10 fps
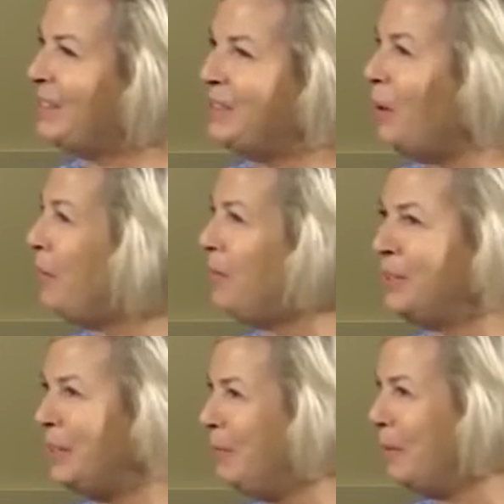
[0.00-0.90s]
there's no
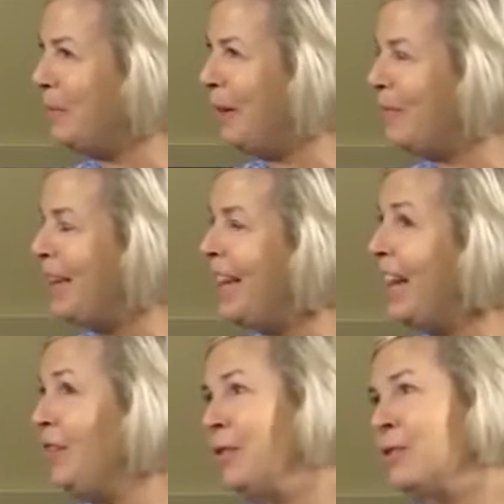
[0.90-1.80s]
fishy burp up
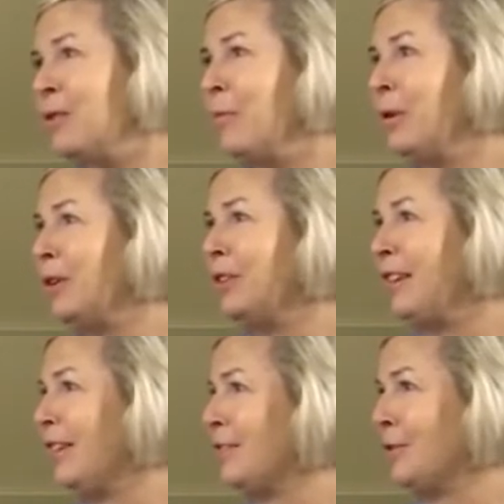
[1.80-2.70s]
and there's no mercury
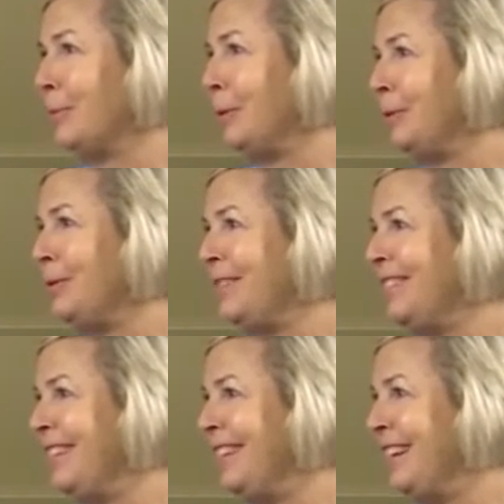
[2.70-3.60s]
toxins or pollutants
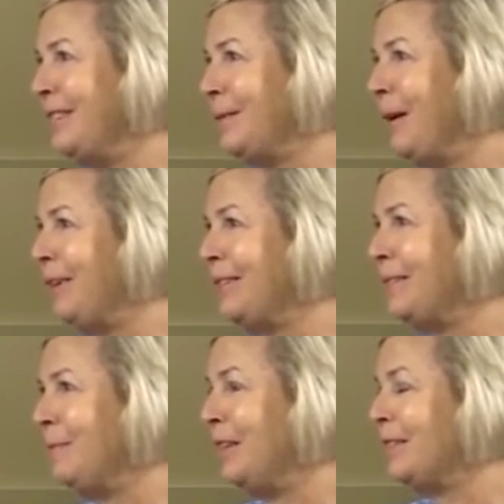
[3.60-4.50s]
in it as well.
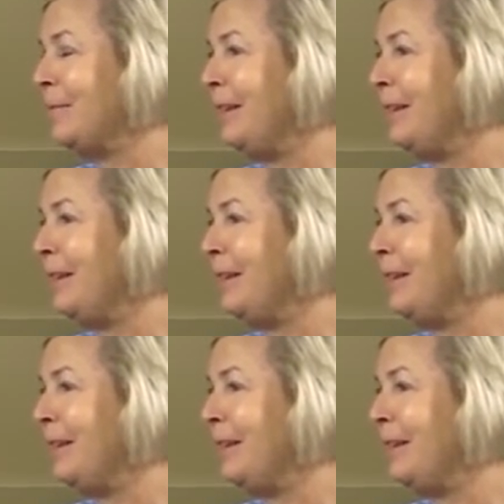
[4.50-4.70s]
It's, it's